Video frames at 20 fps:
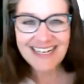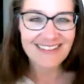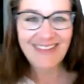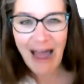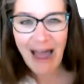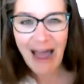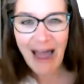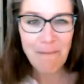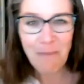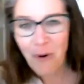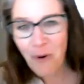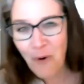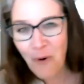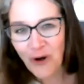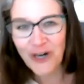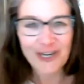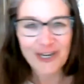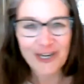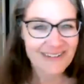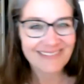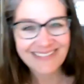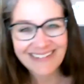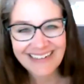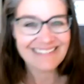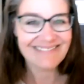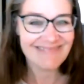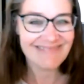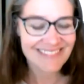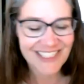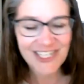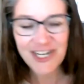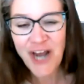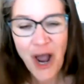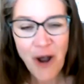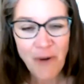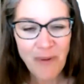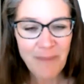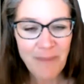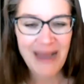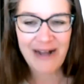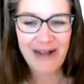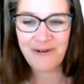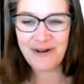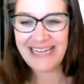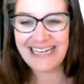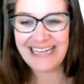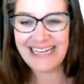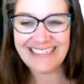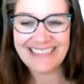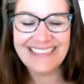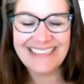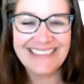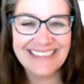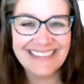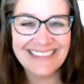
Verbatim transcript: a lot more to know about it